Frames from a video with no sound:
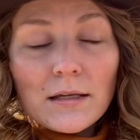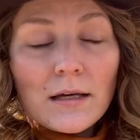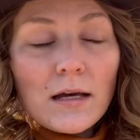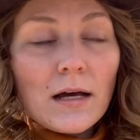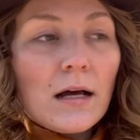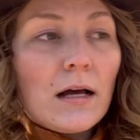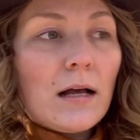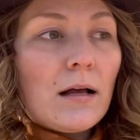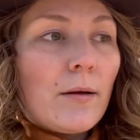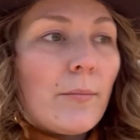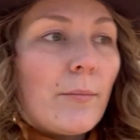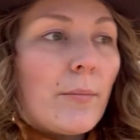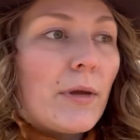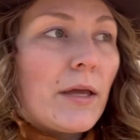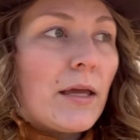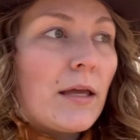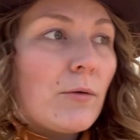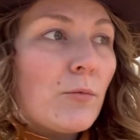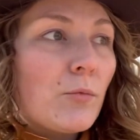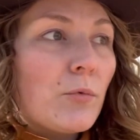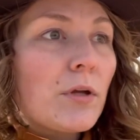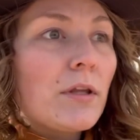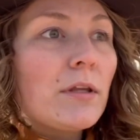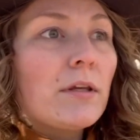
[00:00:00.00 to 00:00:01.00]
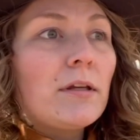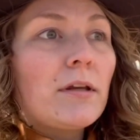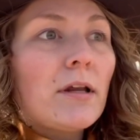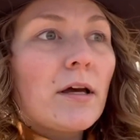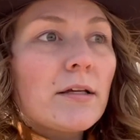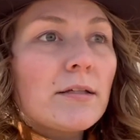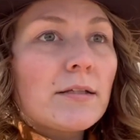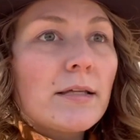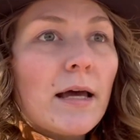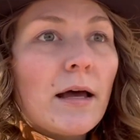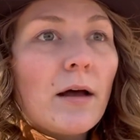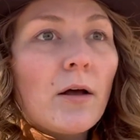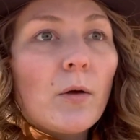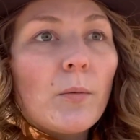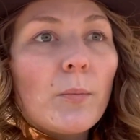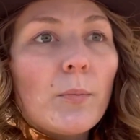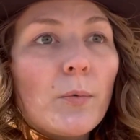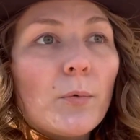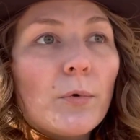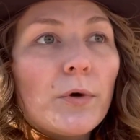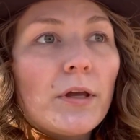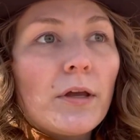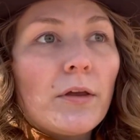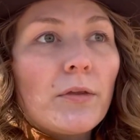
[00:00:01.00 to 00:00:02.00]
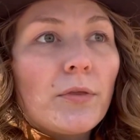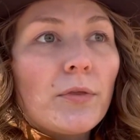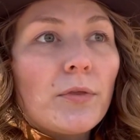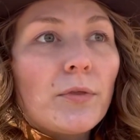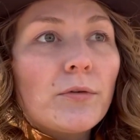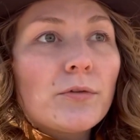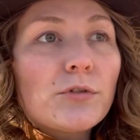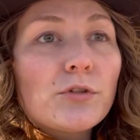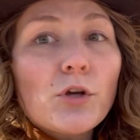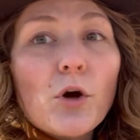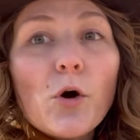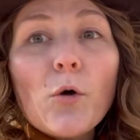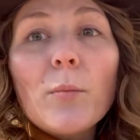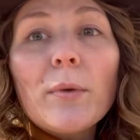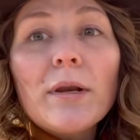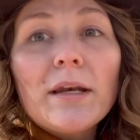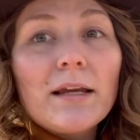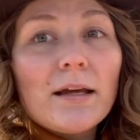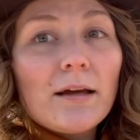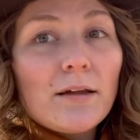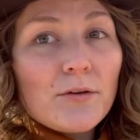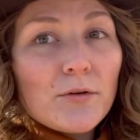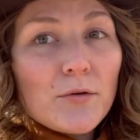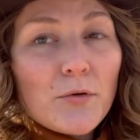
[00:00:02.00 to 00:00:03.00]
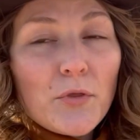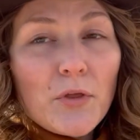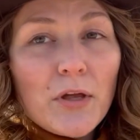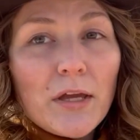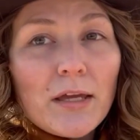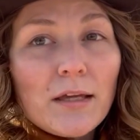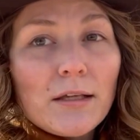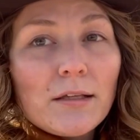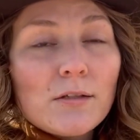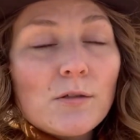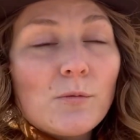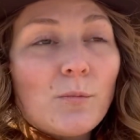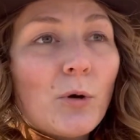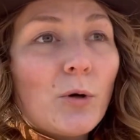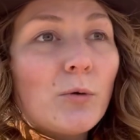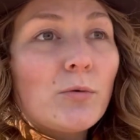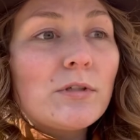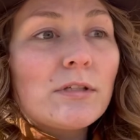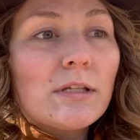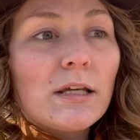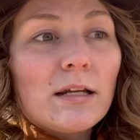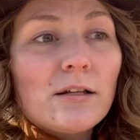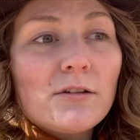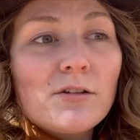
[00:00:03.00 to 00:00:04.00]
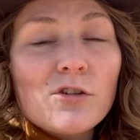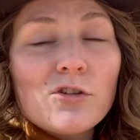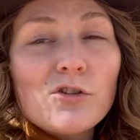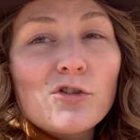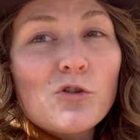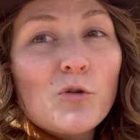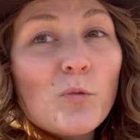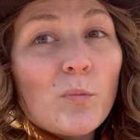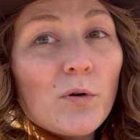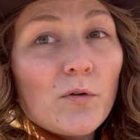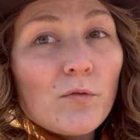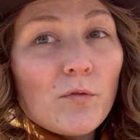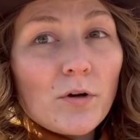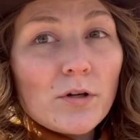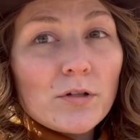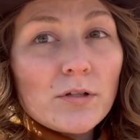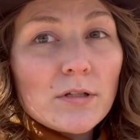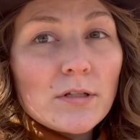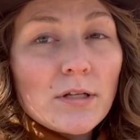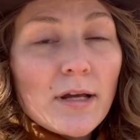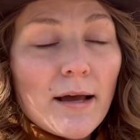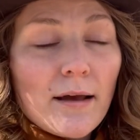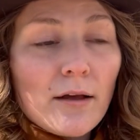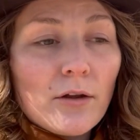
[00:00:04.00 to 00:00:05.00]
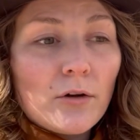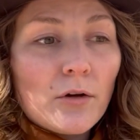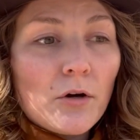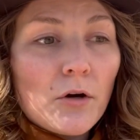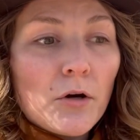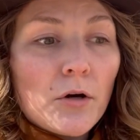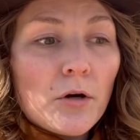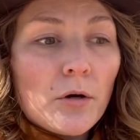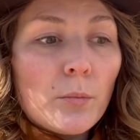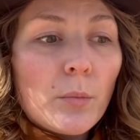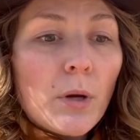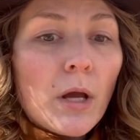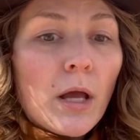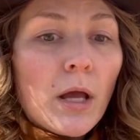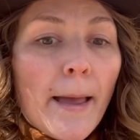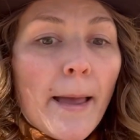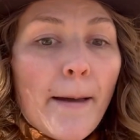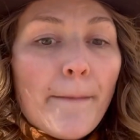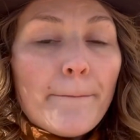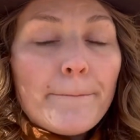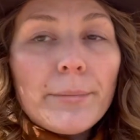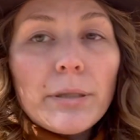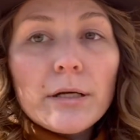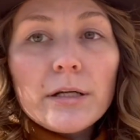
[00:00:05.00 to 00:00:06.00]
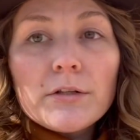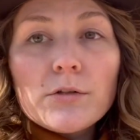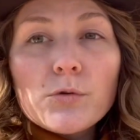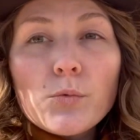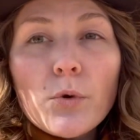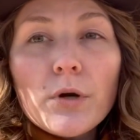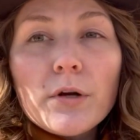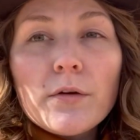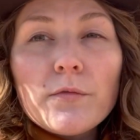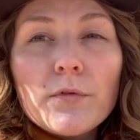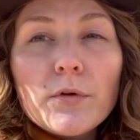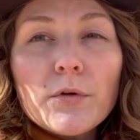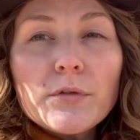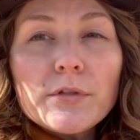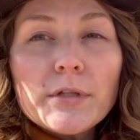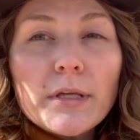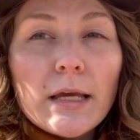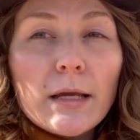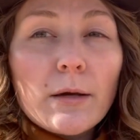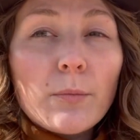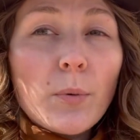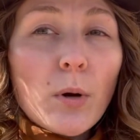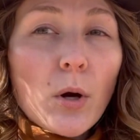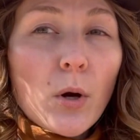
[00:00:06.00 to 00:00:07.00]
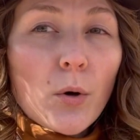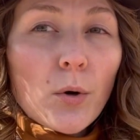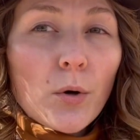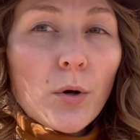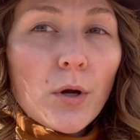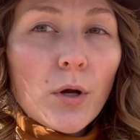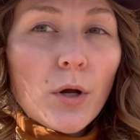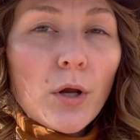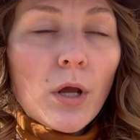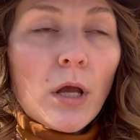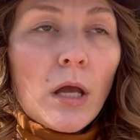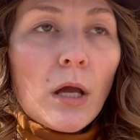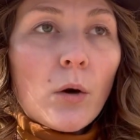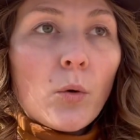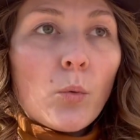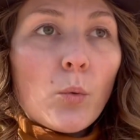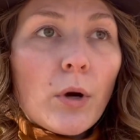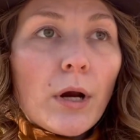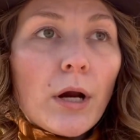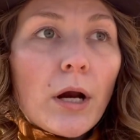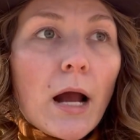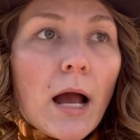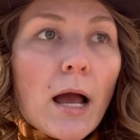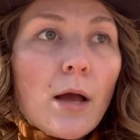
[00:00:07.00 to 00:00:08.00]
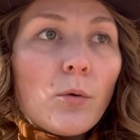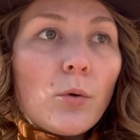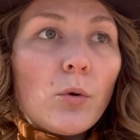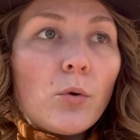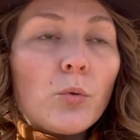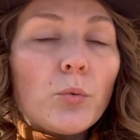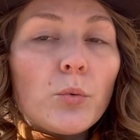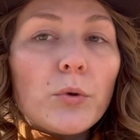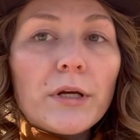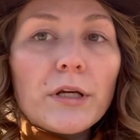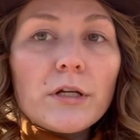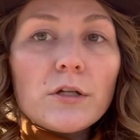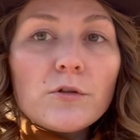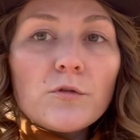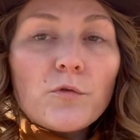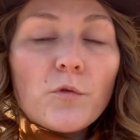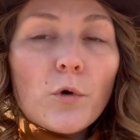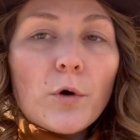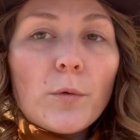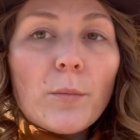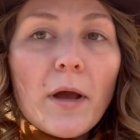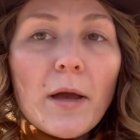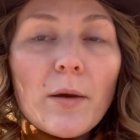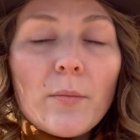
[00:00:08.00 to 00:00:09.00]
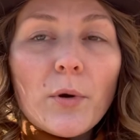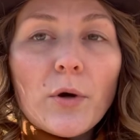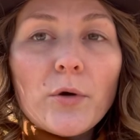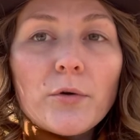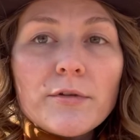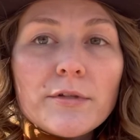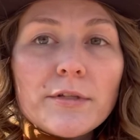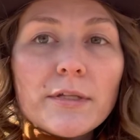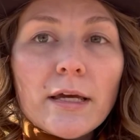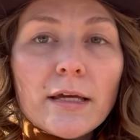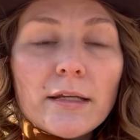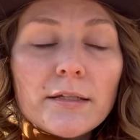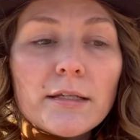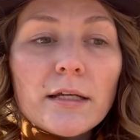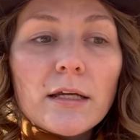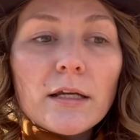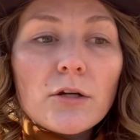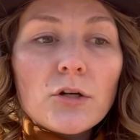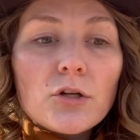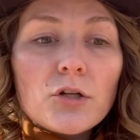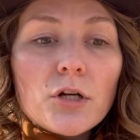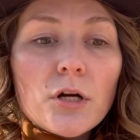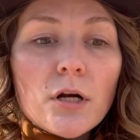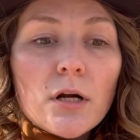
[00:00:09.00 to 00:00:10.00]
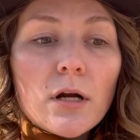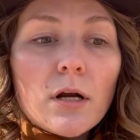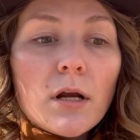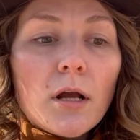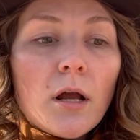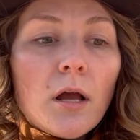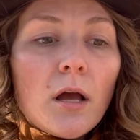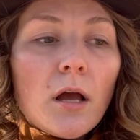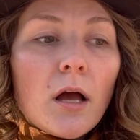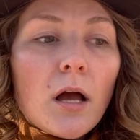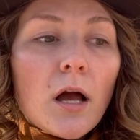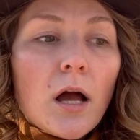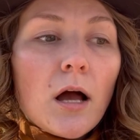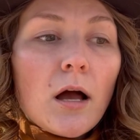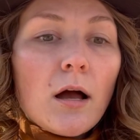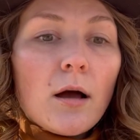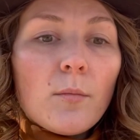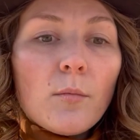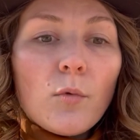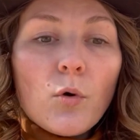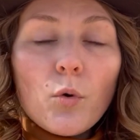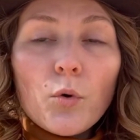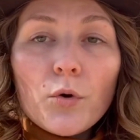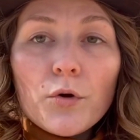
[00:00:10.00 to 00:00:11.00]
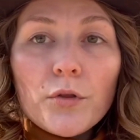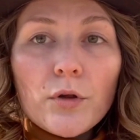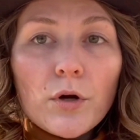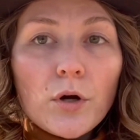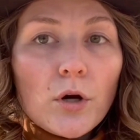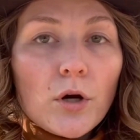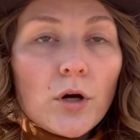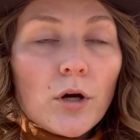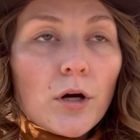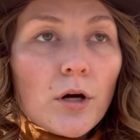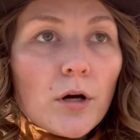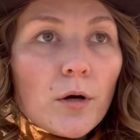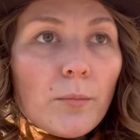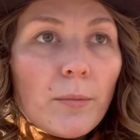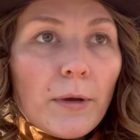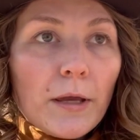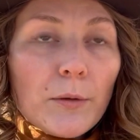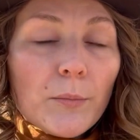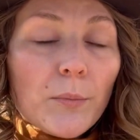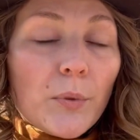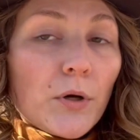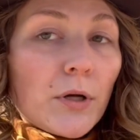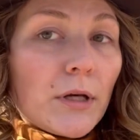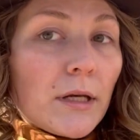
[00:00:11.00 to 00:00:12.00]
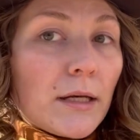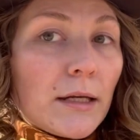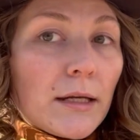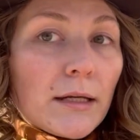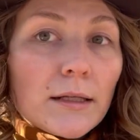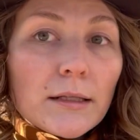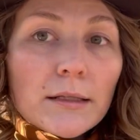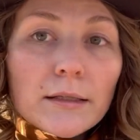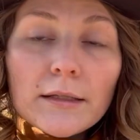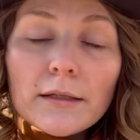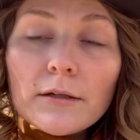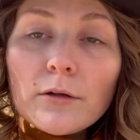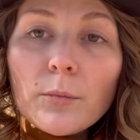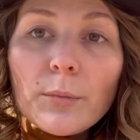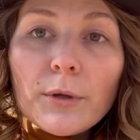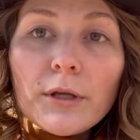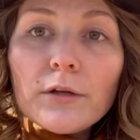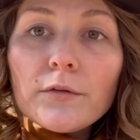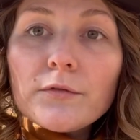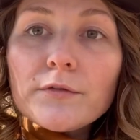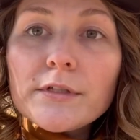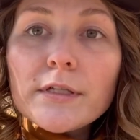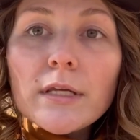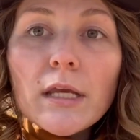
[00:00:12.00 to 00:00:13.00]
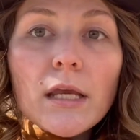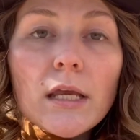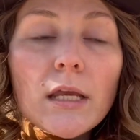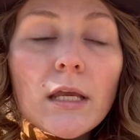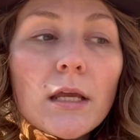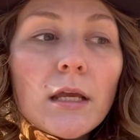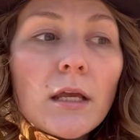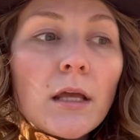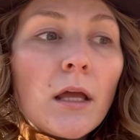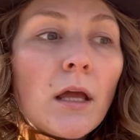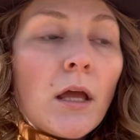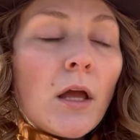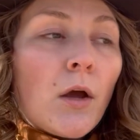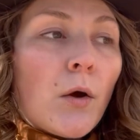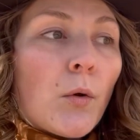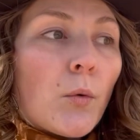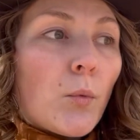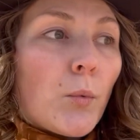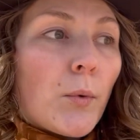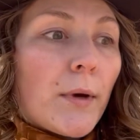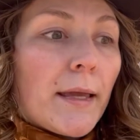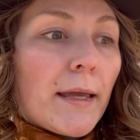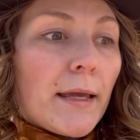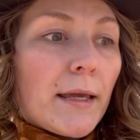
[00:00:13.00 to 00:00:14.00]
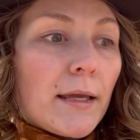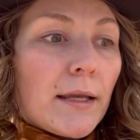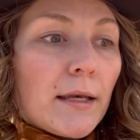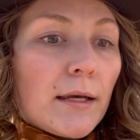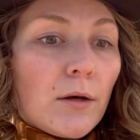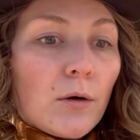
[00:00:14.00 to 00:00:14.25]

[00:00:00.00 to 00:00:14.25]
It really does help with so many other things. Boneset is a super versatile herb, but it's one of those like poke where I will reach for my boneset tincture or the herb and put it in a little bit of tea when